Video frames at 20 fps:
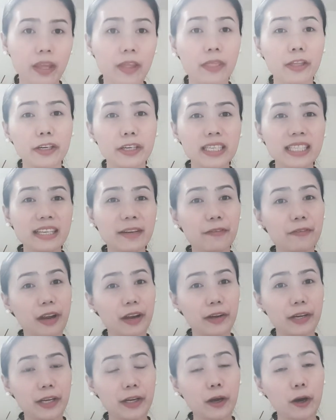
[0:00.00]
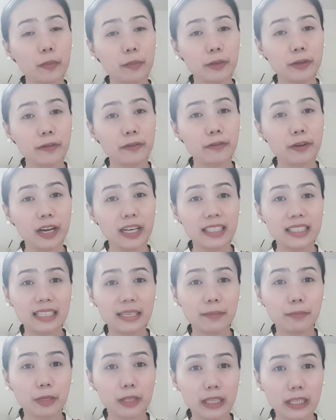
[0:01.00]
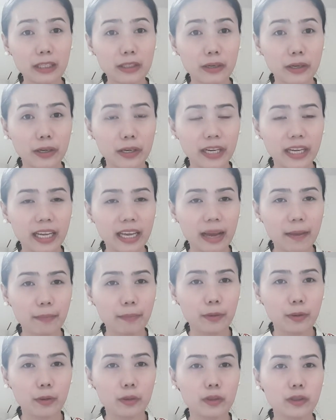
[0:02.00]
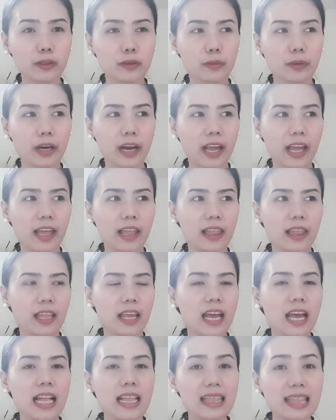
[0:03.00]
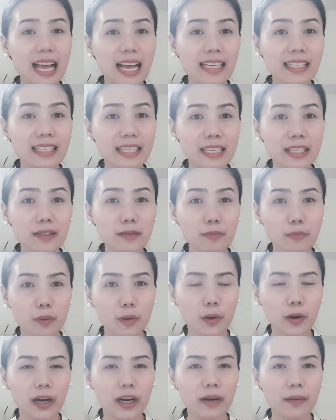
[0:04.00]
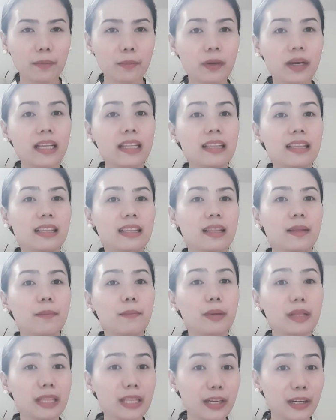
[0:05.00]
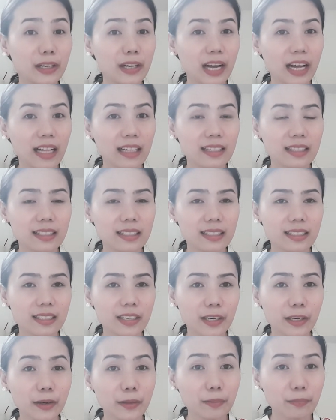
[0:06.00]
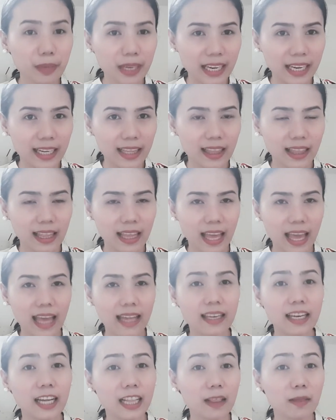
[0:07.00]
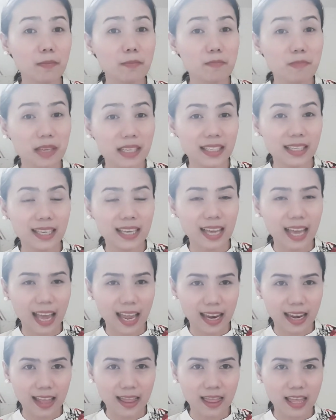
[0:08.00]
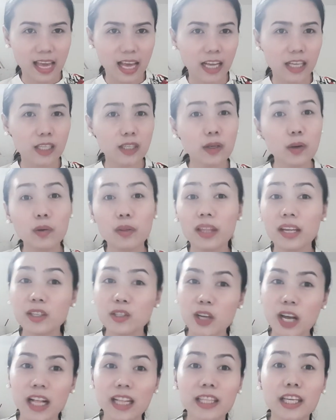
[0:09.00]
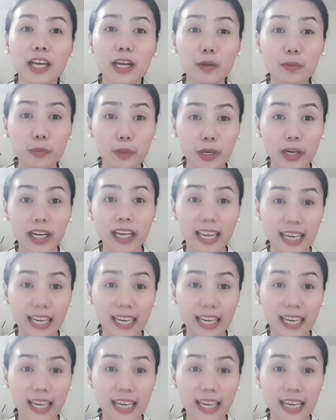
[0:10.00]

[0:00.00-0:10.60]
There is a very common phrase in Montessori approach wherein less is more, but materials are complete and not missing anything, so the child can work